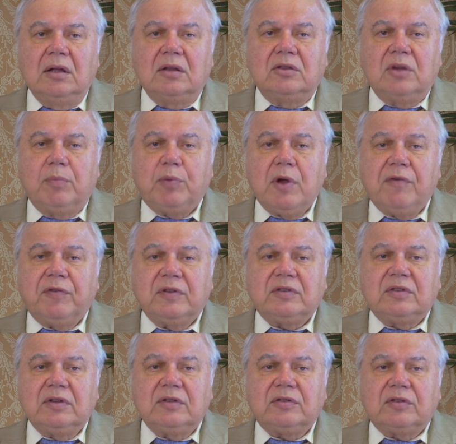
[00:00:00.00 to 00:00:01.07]
the
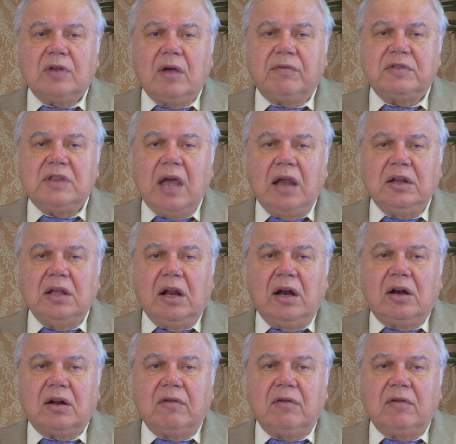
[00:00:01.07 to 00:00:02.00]
prophecies of Daniel and